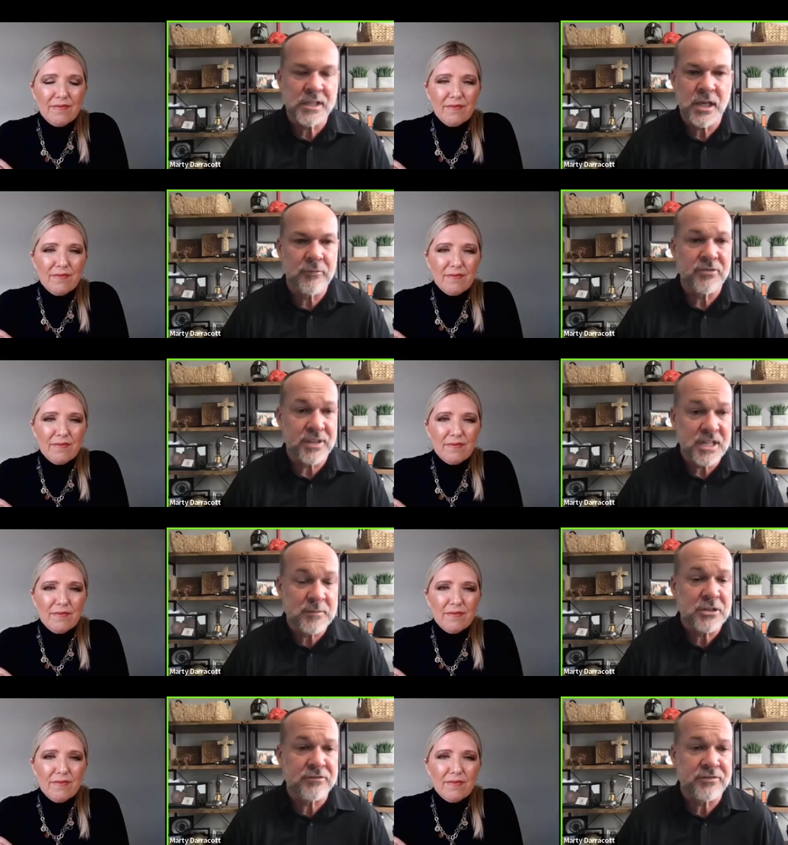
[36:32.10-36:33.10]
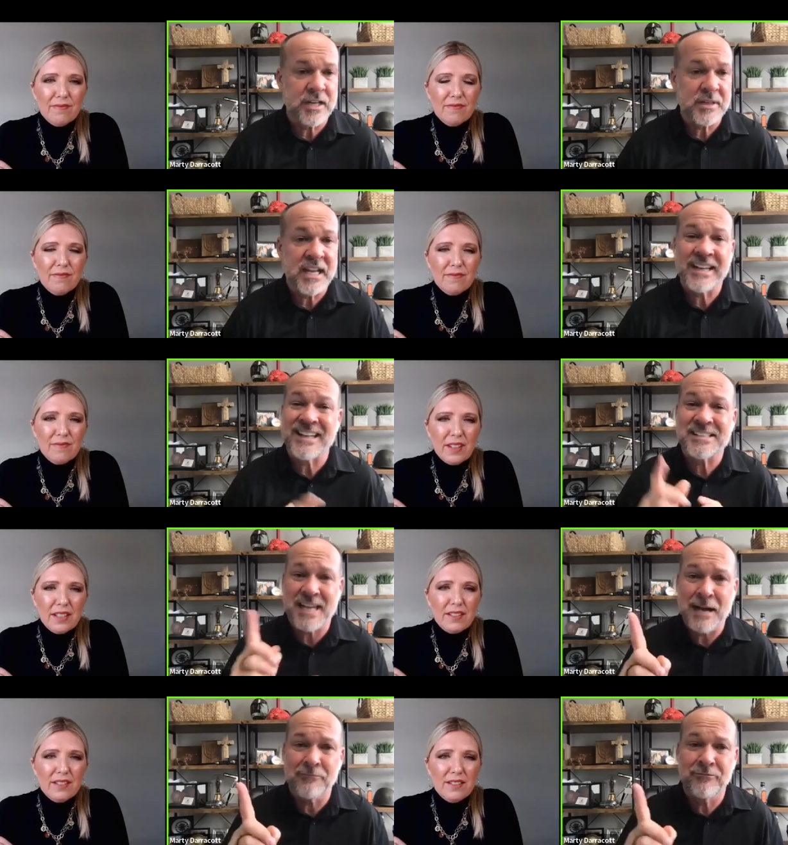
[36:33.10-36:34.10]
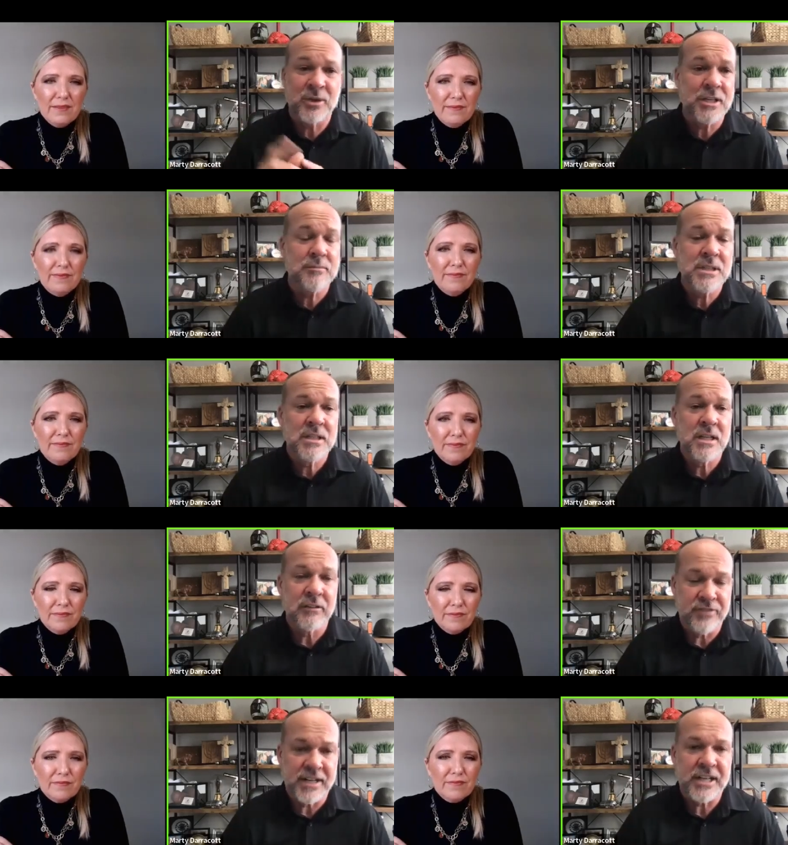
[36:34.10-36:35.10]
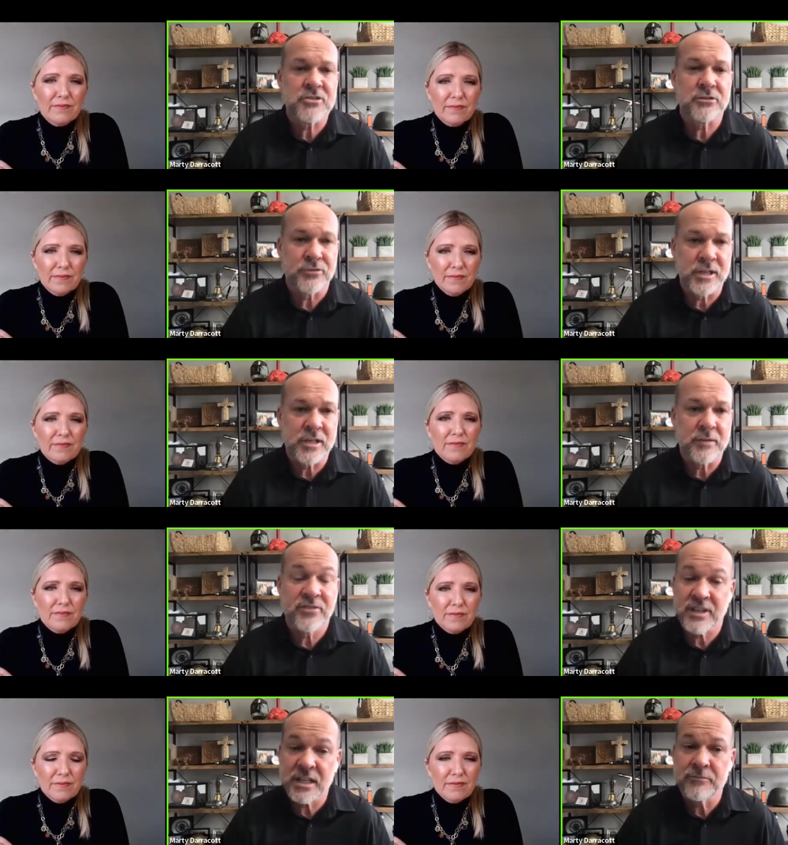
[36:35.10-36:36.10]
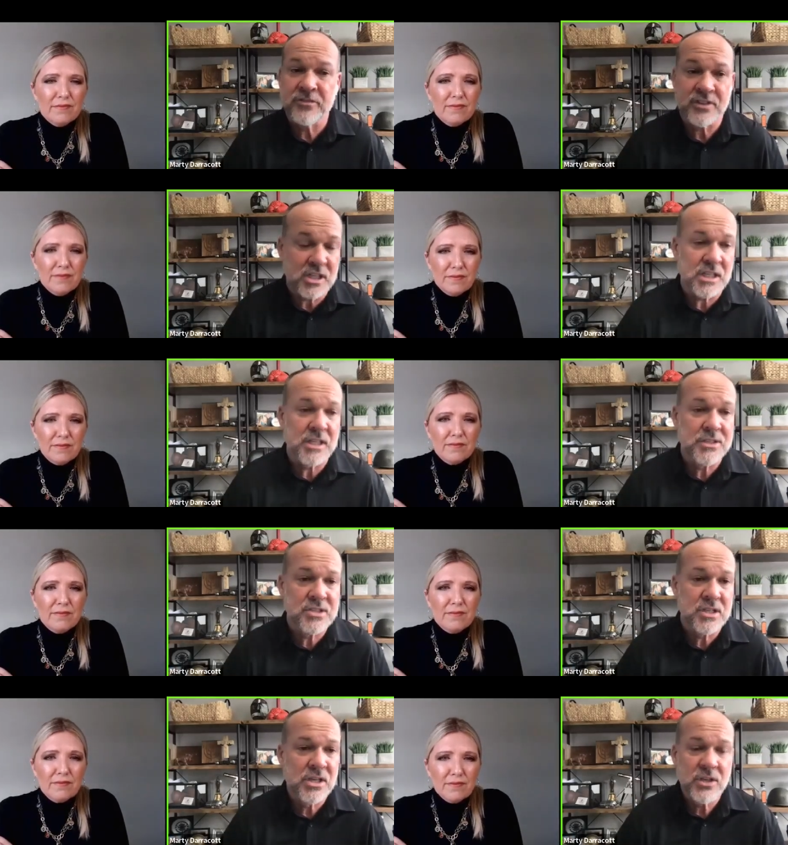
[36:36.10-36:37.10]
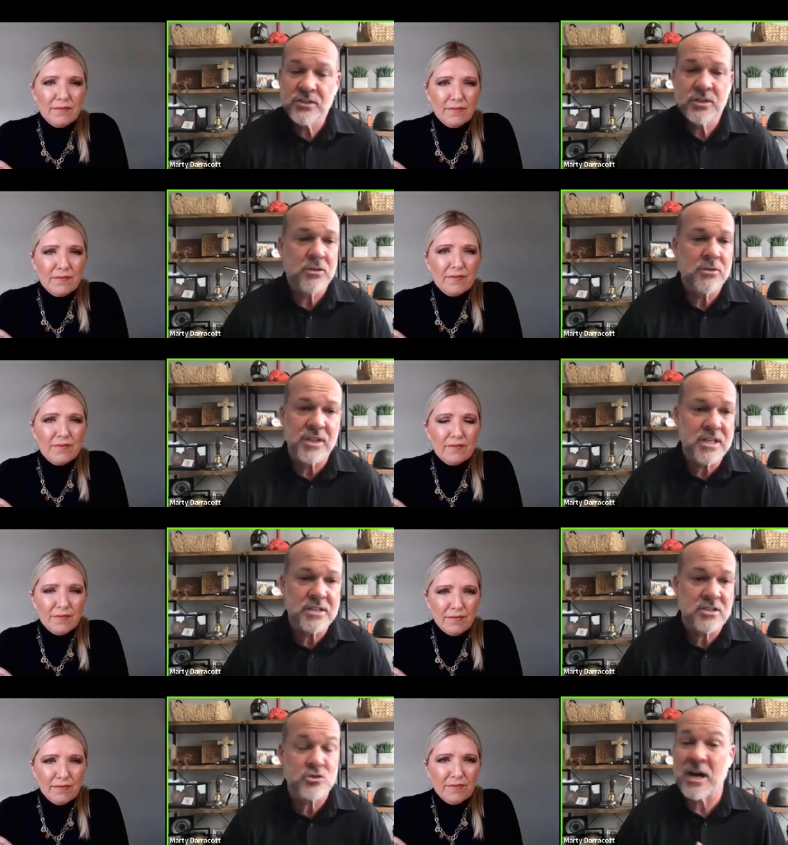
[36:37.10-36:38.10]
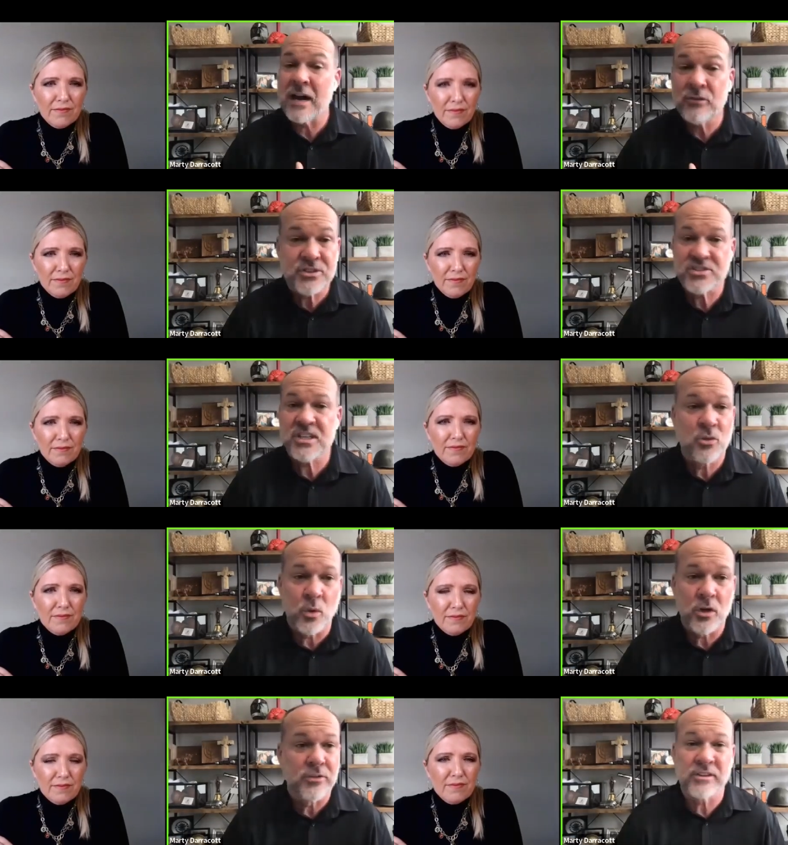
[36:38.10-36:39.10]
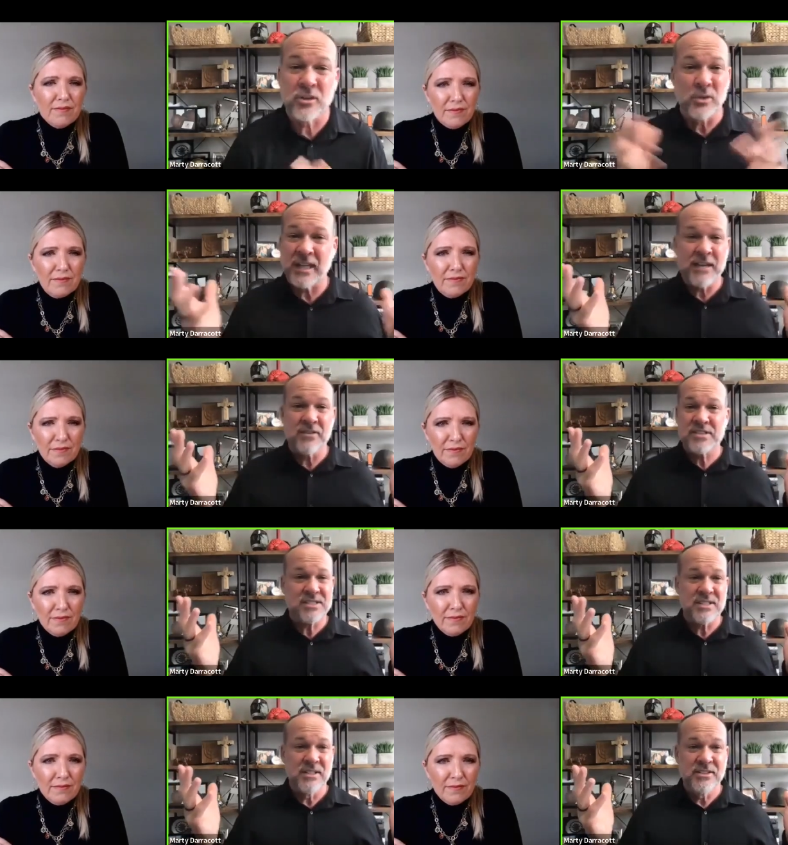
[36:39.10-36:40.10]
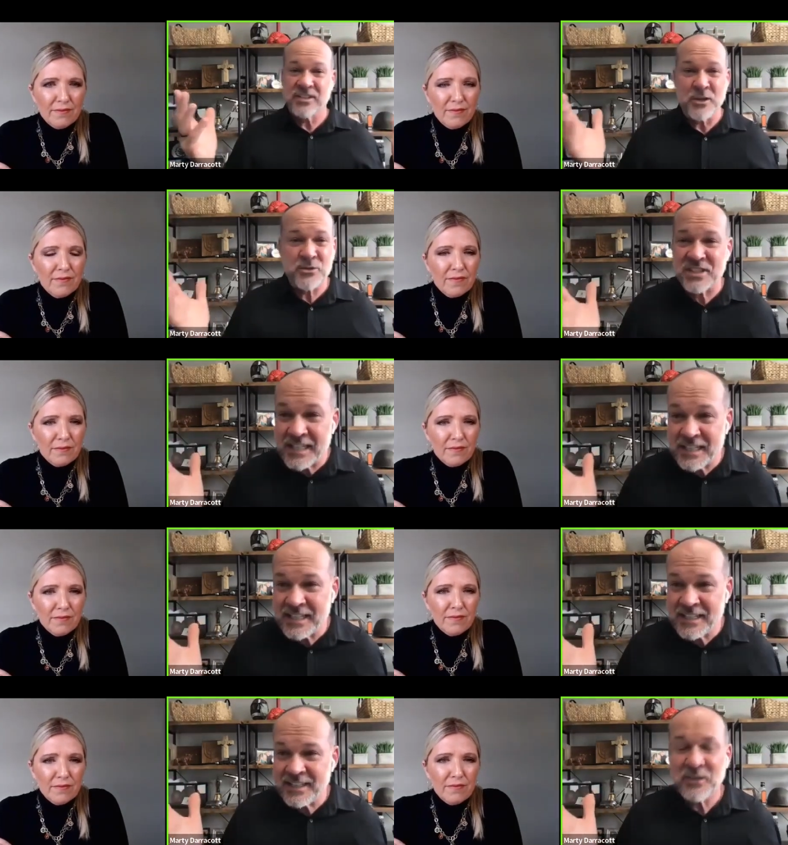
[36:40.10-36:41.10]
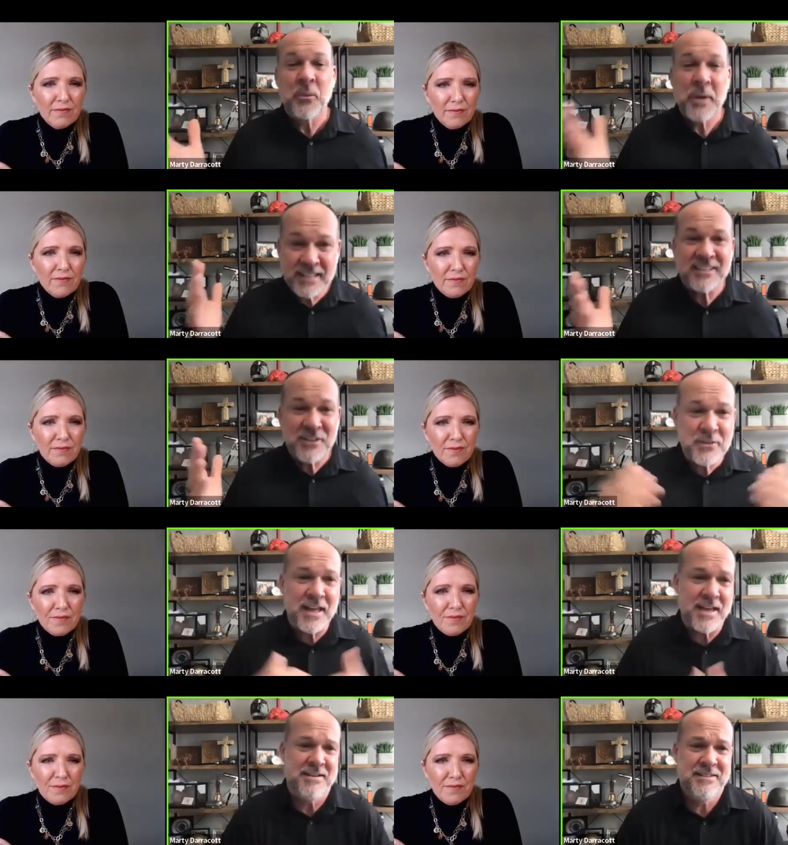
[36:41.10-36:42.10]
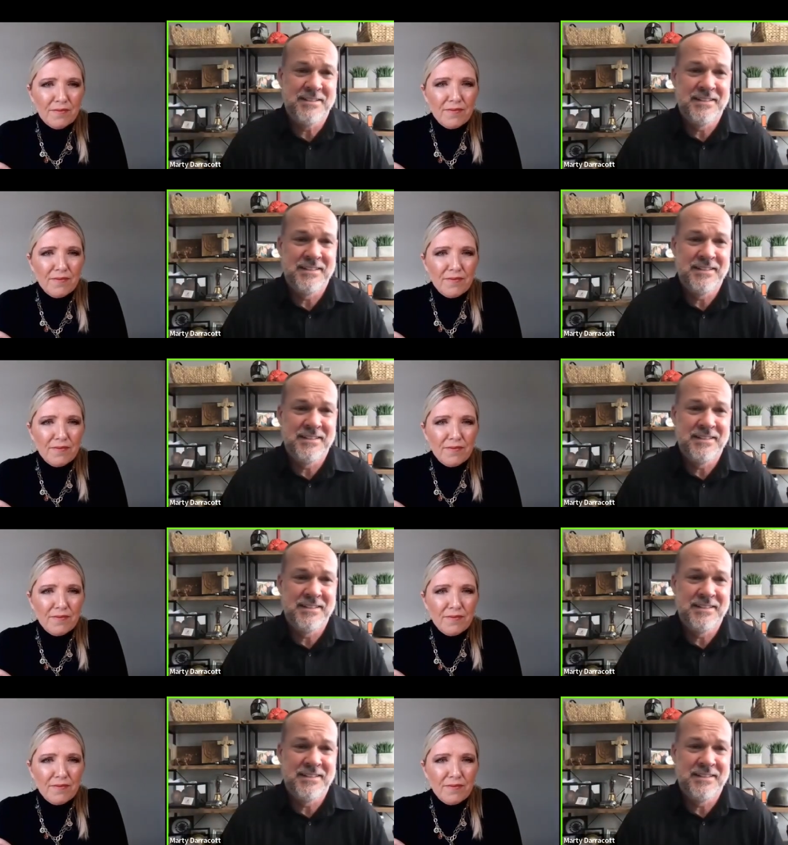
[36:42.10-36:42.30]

Speaker 1: income for them and their family and get time freedom and financial freedom for them, for the kids, to do things, to travel, to see the world that the Lord gave us to go see. We get to do that.